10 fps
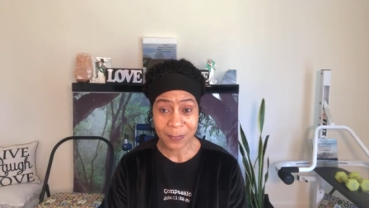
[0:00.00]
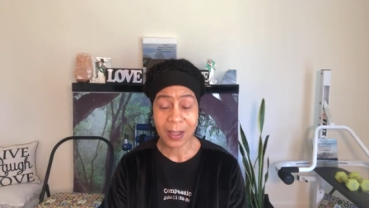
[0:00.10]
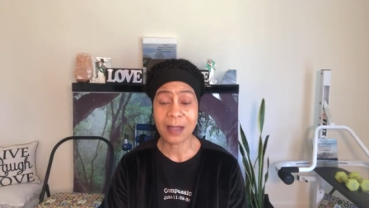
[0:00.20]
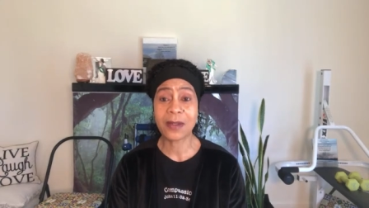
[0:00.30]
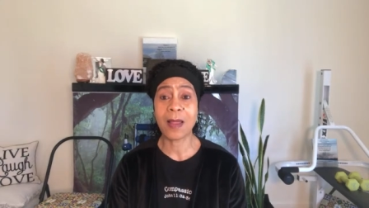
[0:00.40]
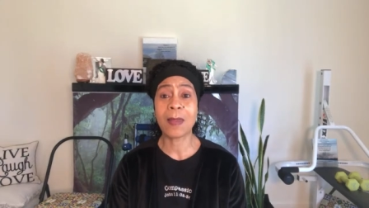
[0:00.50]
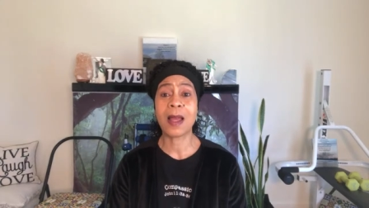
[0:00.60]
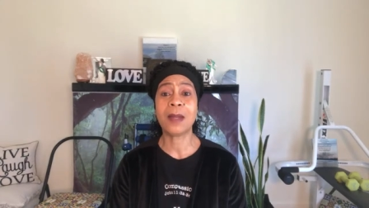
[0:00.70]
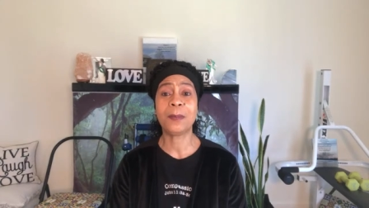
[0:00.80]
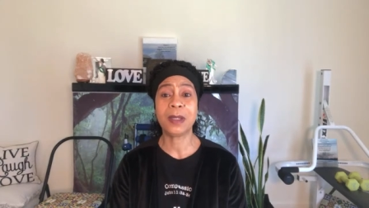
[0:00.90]
It's a
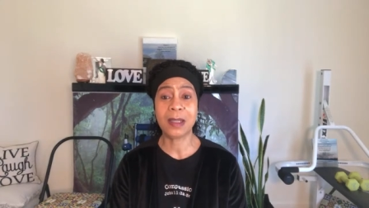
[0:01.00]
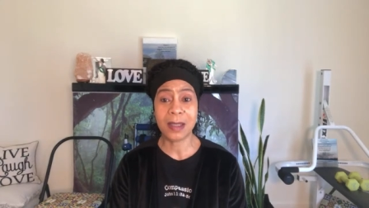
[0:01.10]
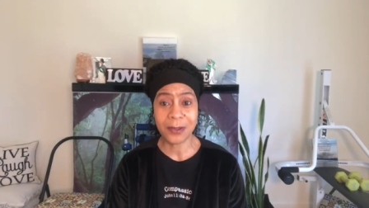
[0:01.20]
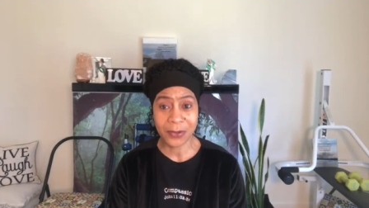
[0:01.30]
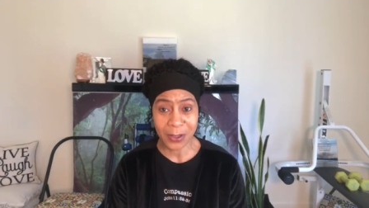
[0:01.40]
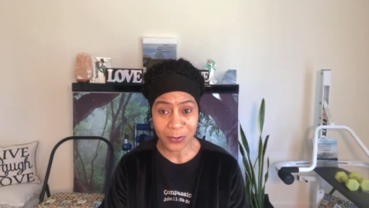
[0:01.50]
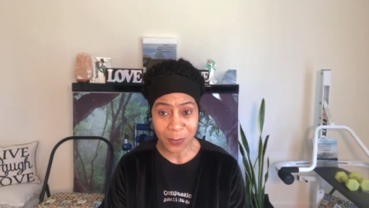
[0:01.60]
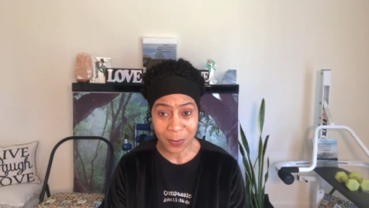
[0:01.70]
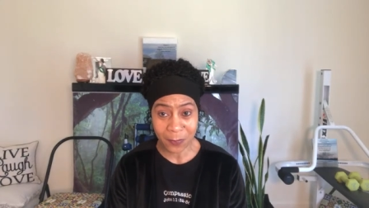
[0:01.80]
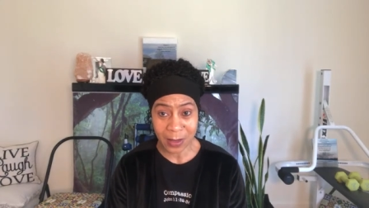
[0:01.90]
lot easier to
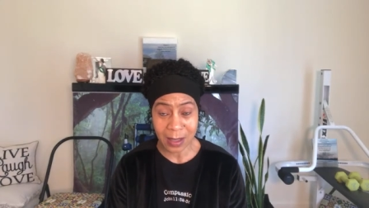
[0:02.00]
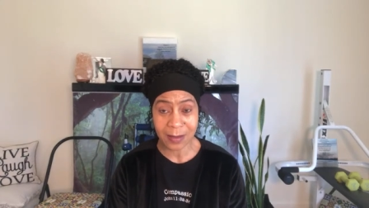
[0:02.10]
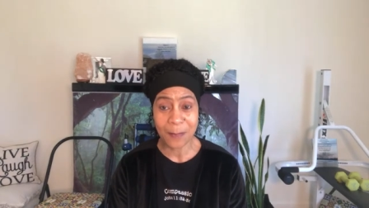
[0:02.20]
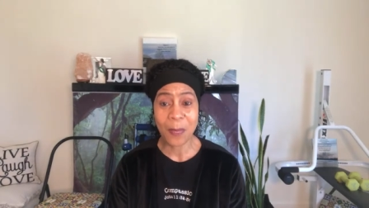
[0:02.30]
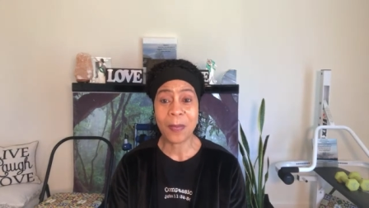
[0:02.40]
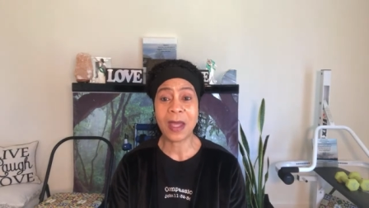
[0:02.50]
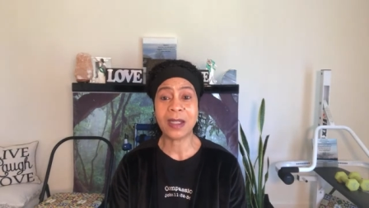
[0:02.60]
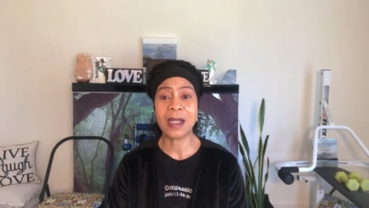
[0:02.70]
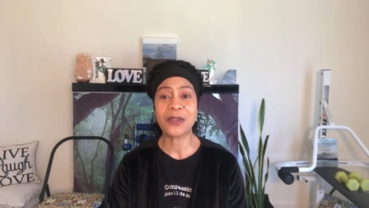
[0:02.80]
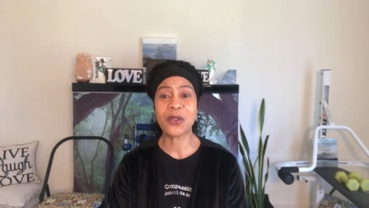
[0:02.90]
prevent than
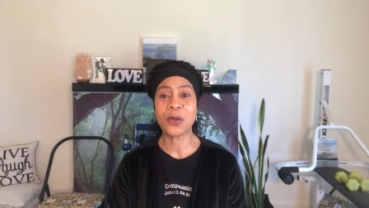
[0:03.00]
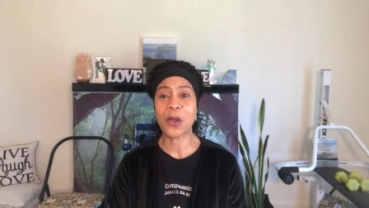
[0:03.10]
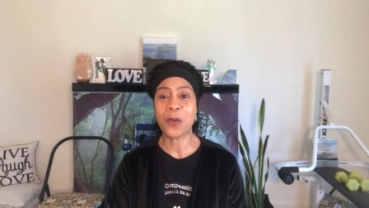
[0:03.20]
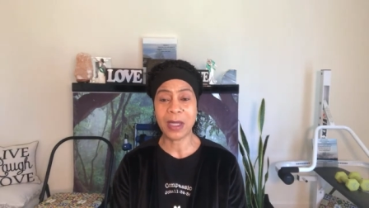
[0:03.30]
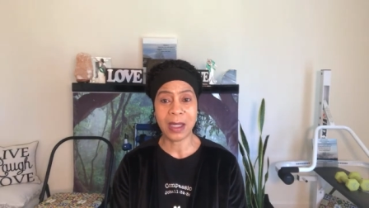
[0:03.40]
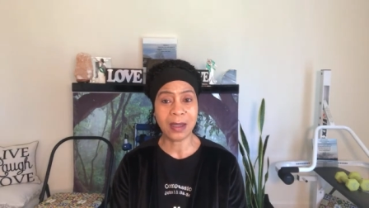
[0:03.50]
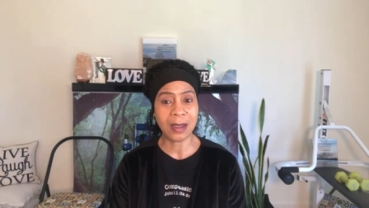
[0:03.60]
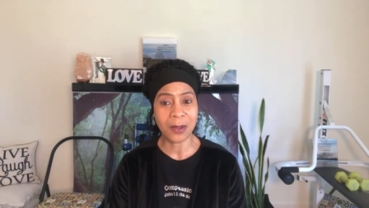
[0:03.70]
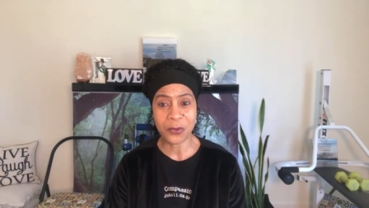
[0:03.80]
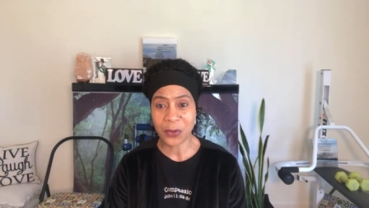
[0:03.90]
it is to go in
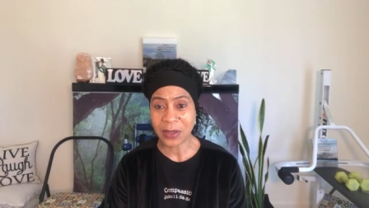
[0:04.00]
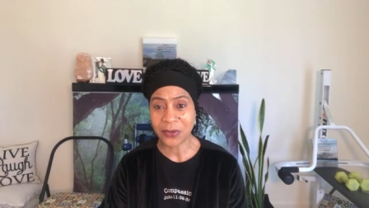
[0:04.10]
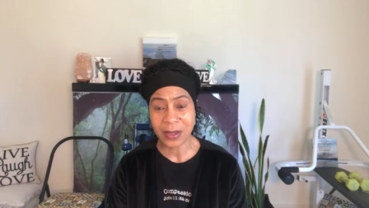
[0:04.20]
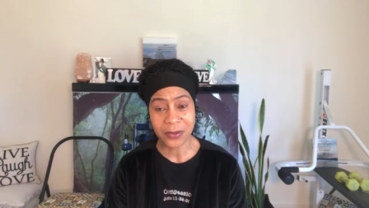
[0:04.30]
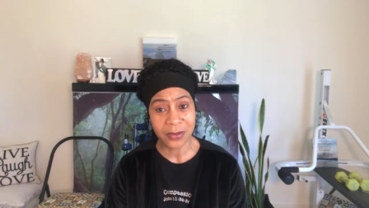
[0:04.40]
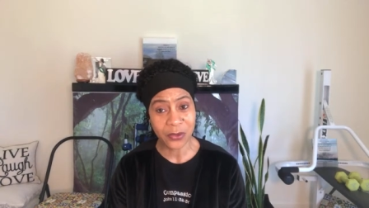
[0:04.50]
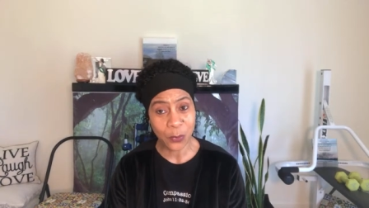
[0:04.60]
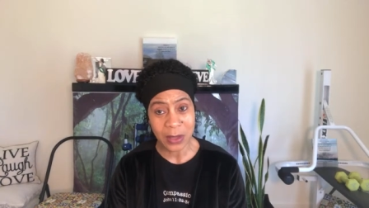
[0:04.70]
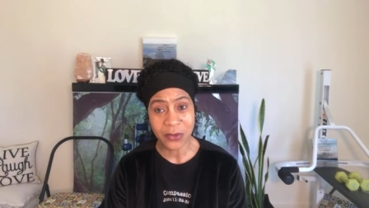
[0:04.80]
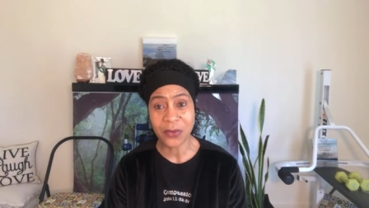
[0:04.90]
and address these
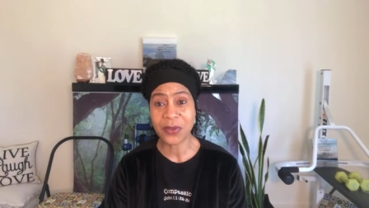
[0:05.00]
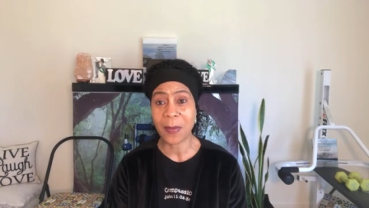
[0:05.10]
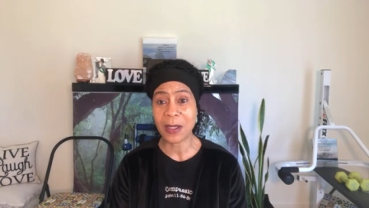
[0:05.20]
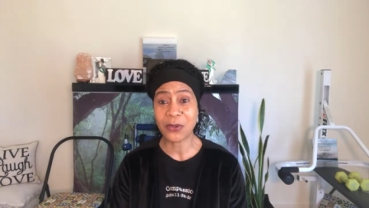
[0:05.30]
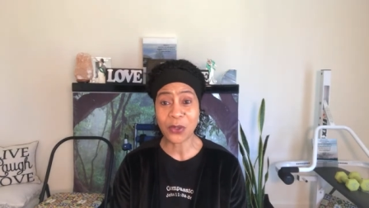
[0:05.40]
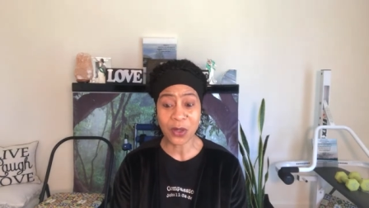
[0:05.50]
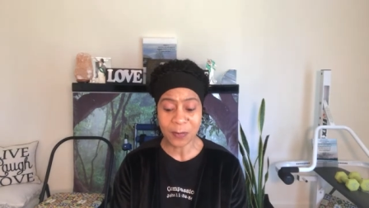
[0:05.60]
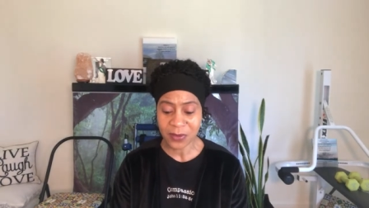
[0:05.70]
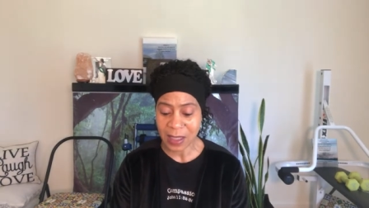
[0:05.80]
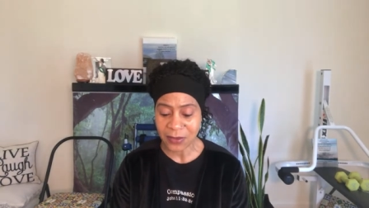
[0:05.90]
situations and these
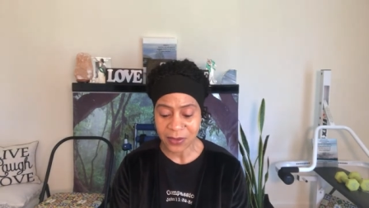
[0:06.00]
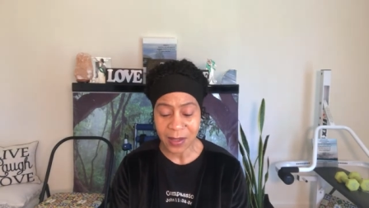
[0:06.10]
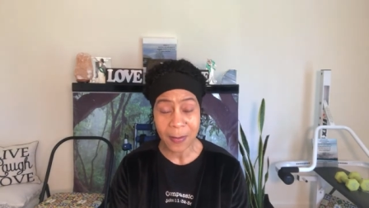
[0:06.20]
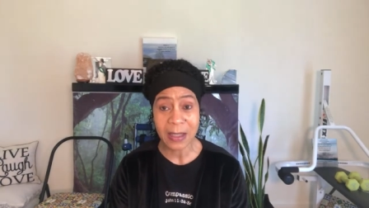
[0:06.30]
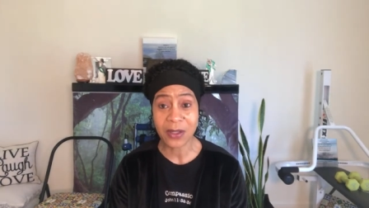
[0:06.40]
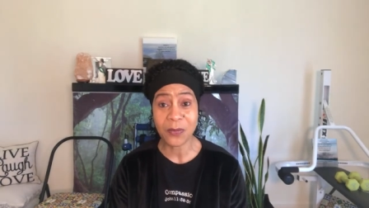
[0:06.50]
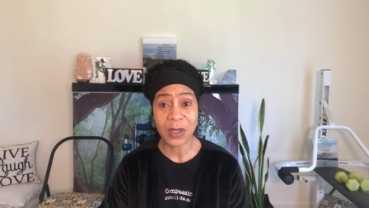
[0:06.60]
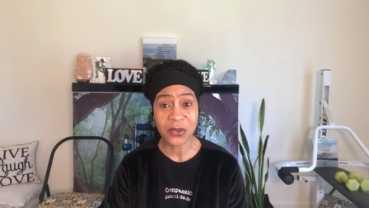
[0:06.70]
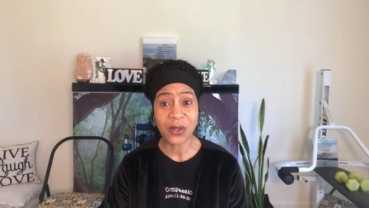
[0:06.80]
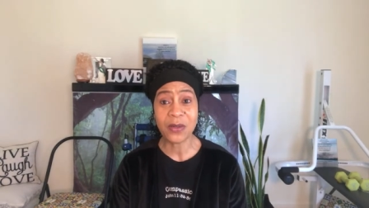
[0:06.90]
circumstances and these
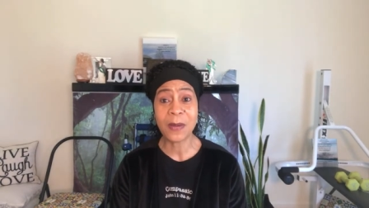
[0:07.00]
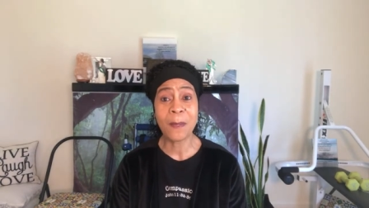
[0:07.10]
conditions